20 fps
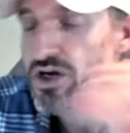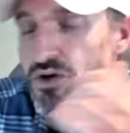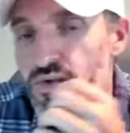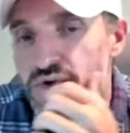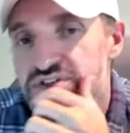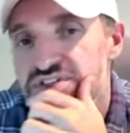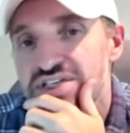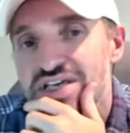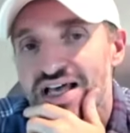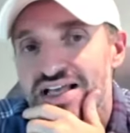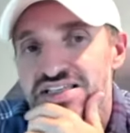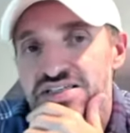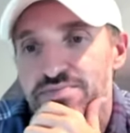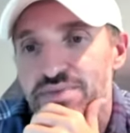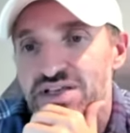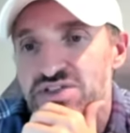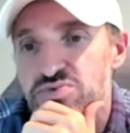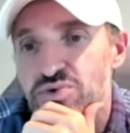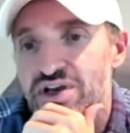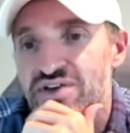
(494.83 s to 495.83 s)
You know, we'll see. That's the
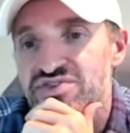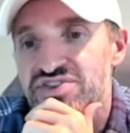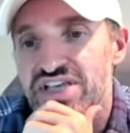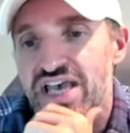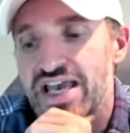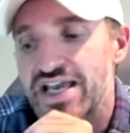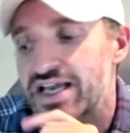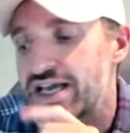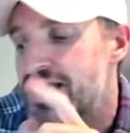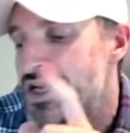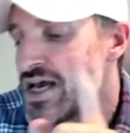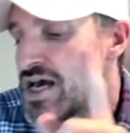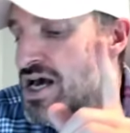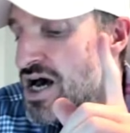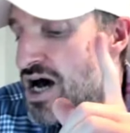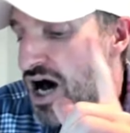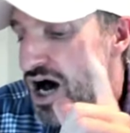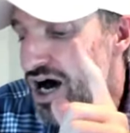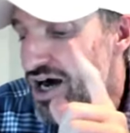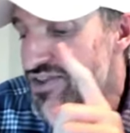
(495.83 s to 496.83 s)
best way of saying it.
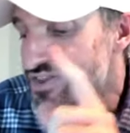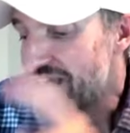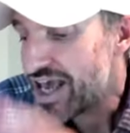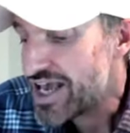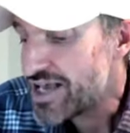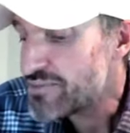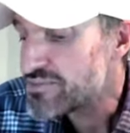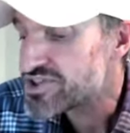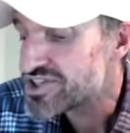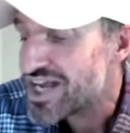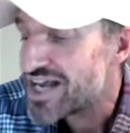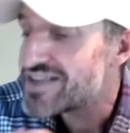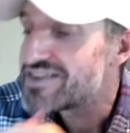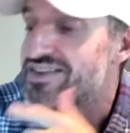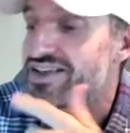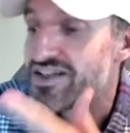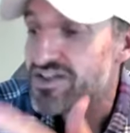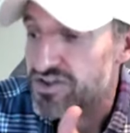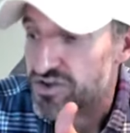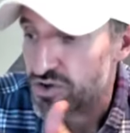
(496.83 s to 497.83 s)
Uh, names that
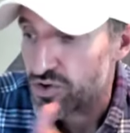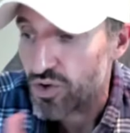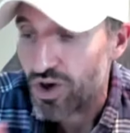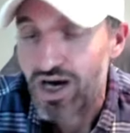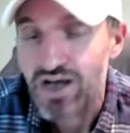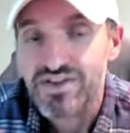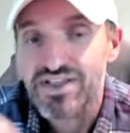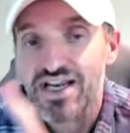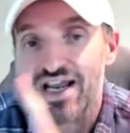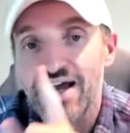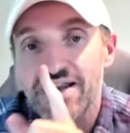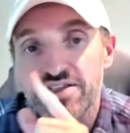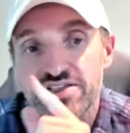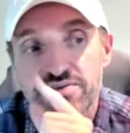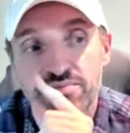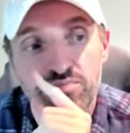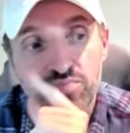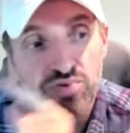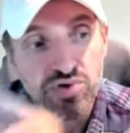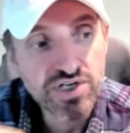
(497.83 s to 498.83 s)
didn't do well, that had
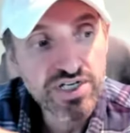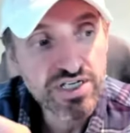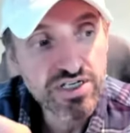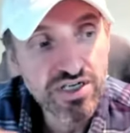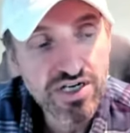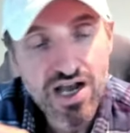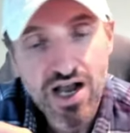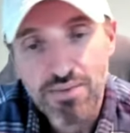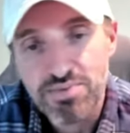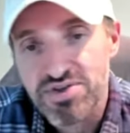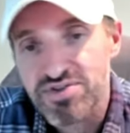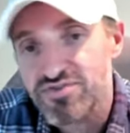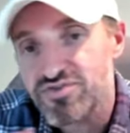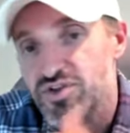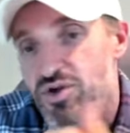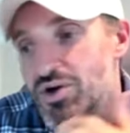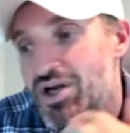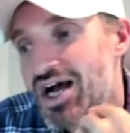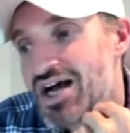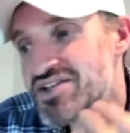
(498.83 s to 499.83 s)
some pretty good option
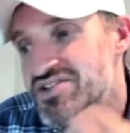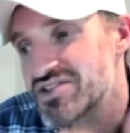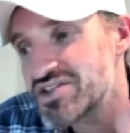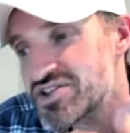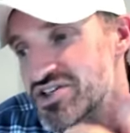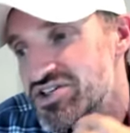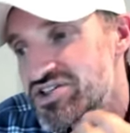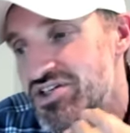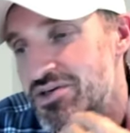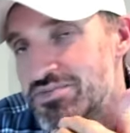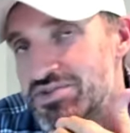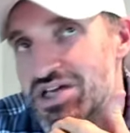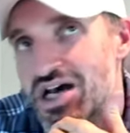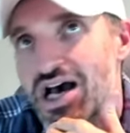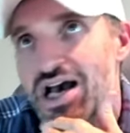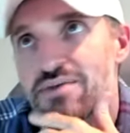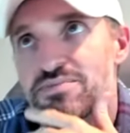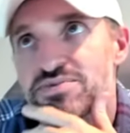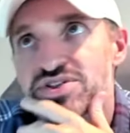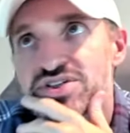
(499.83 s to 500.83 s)
flow guys, and this is
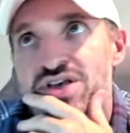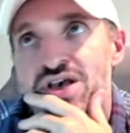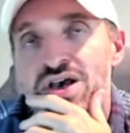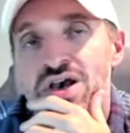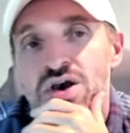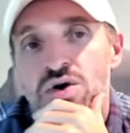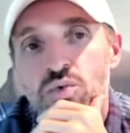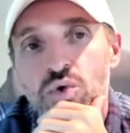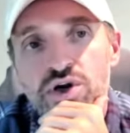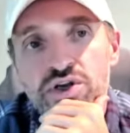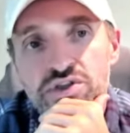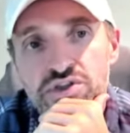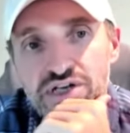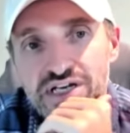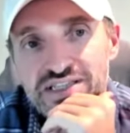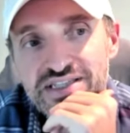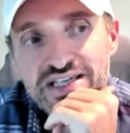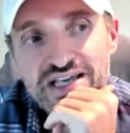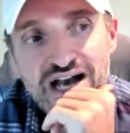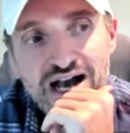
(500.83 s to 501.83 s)
sometimes where you
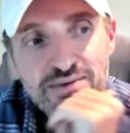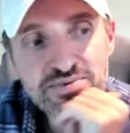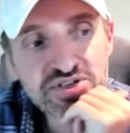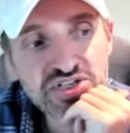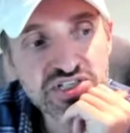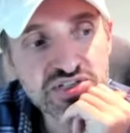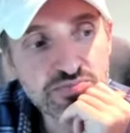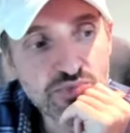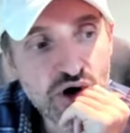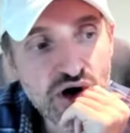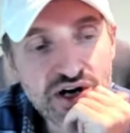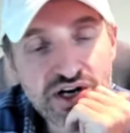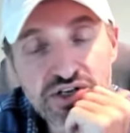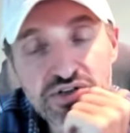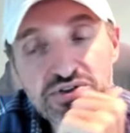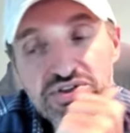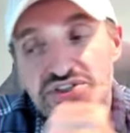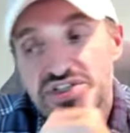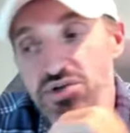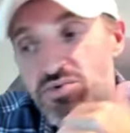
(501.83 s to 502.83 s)
look at the options market
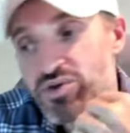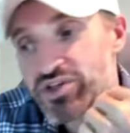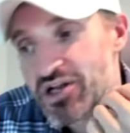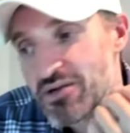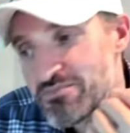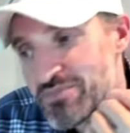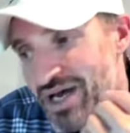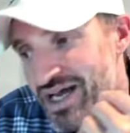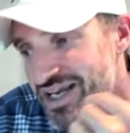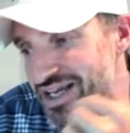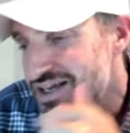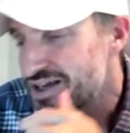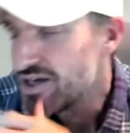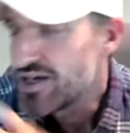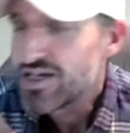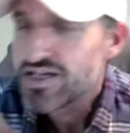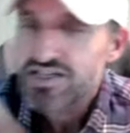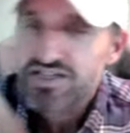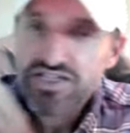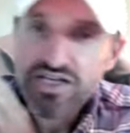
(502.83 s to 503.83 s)
and you see where they're betting
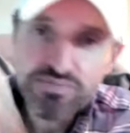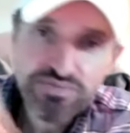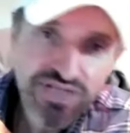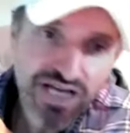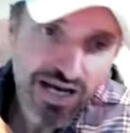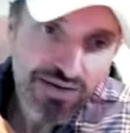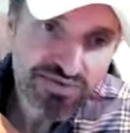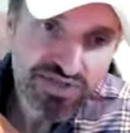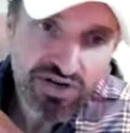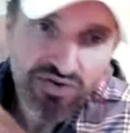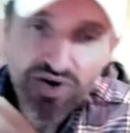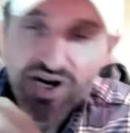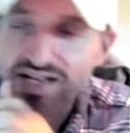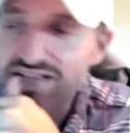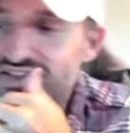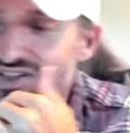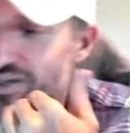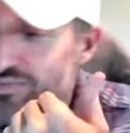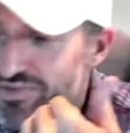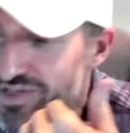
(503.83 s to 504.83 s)
sometimes they're
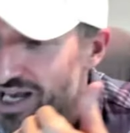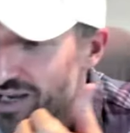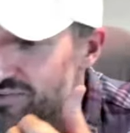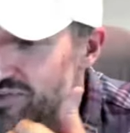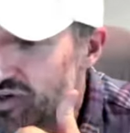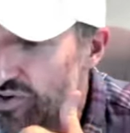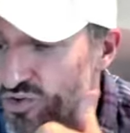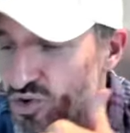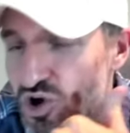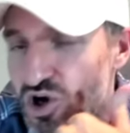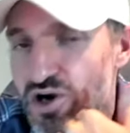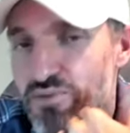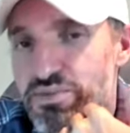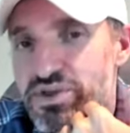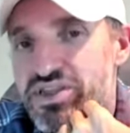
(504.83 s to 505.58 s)
right, sometimes they're wrong.